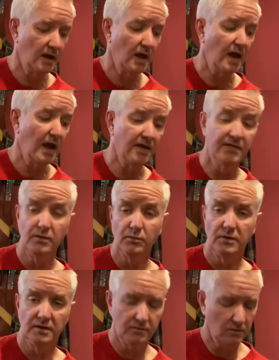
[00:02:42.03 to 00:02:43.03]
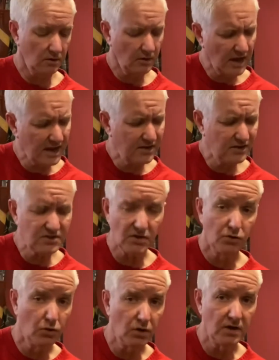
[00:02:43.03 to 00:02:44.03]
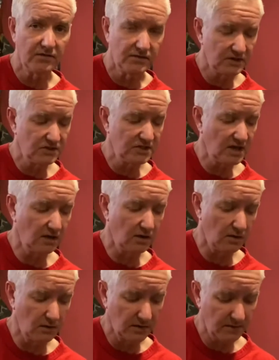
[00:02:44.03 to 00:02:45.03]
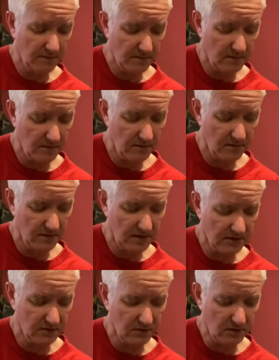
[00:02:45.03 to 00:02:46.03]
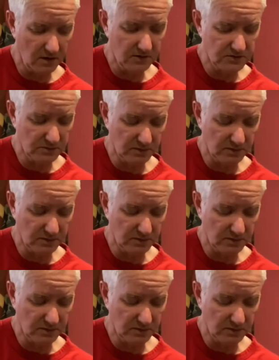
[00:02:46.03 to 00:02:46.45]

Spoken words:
And then I guess I could have, instead of going, I could have gone something